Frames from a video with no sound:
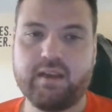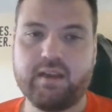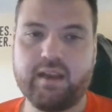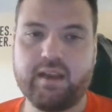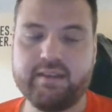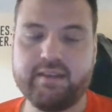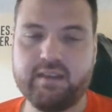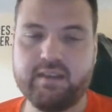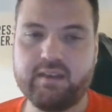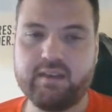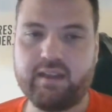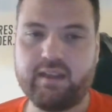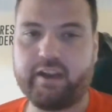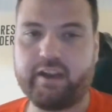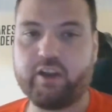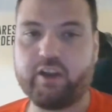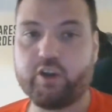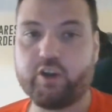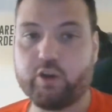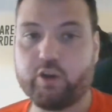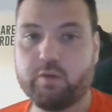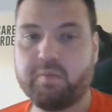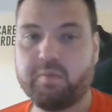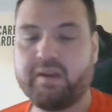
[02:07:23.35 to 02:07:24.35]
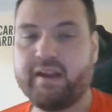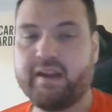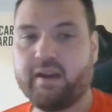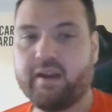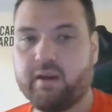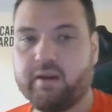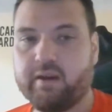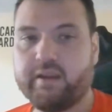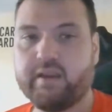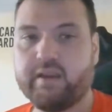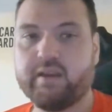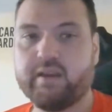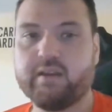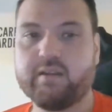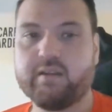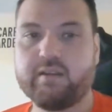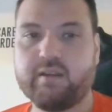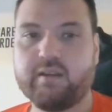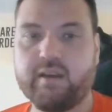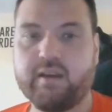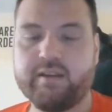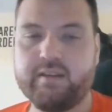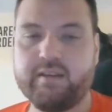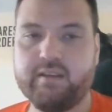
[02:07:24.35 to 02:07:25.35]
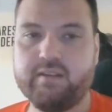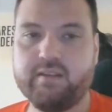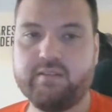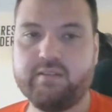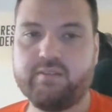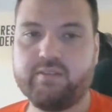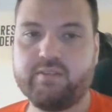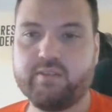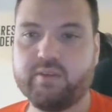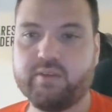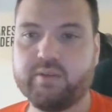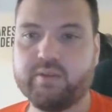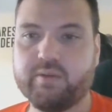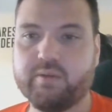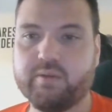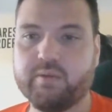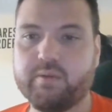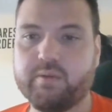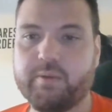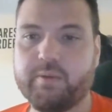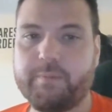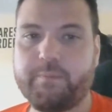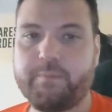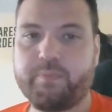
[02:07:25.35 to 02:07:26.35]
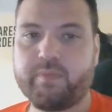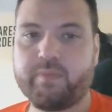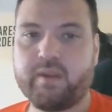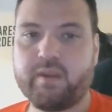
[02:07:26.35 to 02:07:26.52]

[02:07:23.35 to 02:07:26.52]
I need like an urban area. I need to